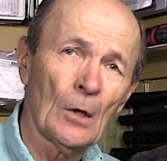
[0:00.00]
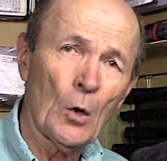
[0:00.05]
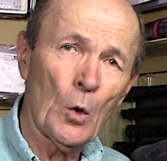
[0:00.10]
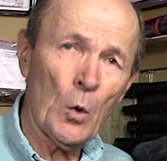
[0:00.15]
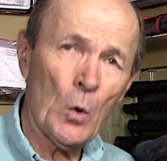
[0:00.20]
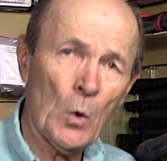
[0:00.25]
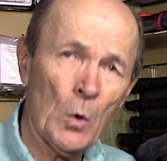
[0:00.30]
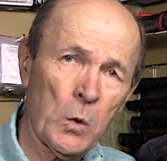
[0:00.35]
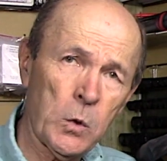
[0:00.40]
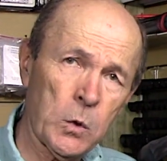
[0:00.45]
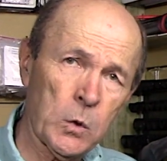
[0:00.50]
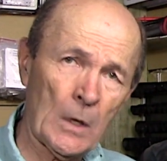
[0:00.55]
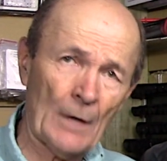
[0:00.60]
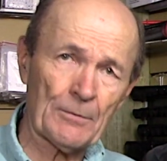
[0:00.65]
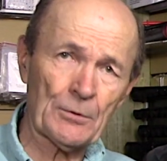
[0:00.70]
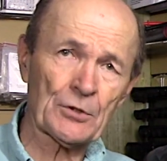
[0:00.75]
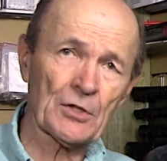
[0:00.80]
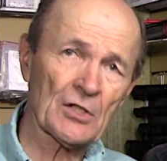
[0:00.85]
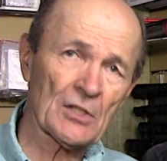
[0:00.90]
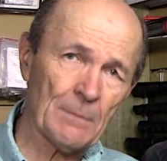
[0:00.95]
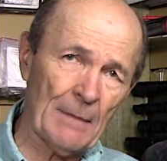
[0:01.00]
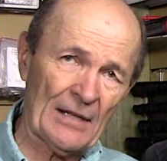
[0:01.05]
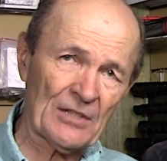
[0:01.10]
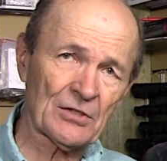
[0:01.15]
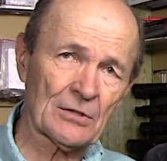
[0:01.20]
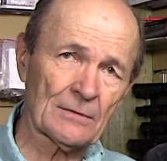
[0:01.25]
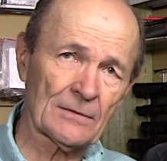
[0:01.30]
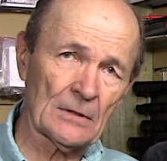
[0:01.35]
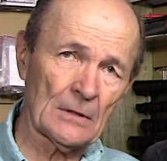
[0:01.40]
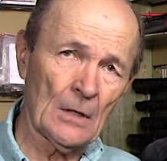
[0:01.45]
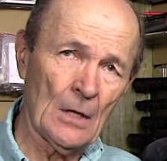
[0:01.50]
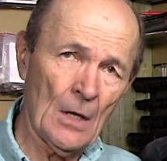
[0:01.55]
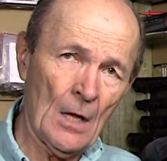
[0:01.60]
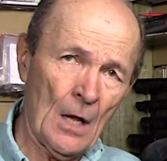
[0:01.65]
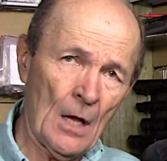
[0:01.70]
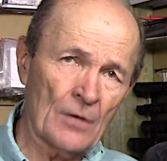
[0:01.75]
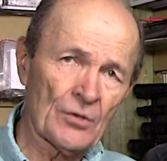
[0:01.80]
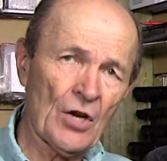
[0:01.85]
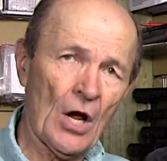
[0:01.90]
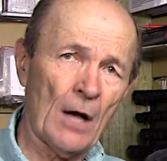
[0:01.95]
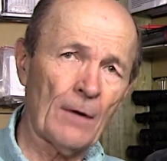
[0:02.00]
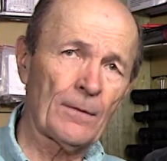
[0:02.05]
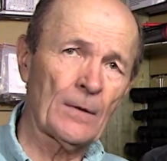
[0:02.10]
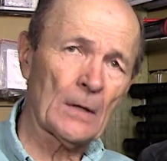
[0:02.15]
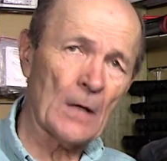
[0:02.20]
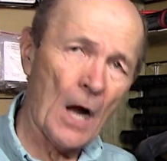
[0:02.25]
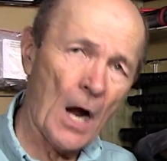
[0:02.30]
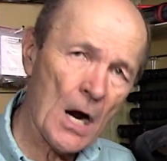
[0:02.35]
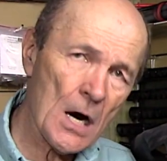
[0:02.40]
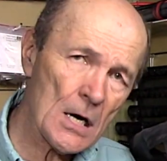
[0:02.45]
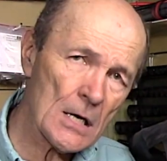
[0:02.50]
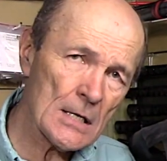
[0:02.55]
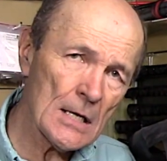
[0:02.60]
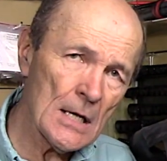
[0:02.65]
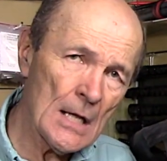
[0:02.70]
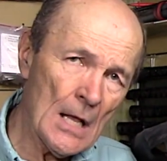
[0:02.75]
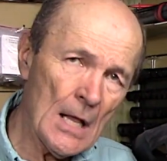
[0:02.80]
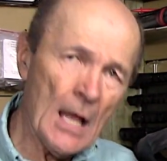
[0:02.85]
Whew, that was expensive and tough and hard.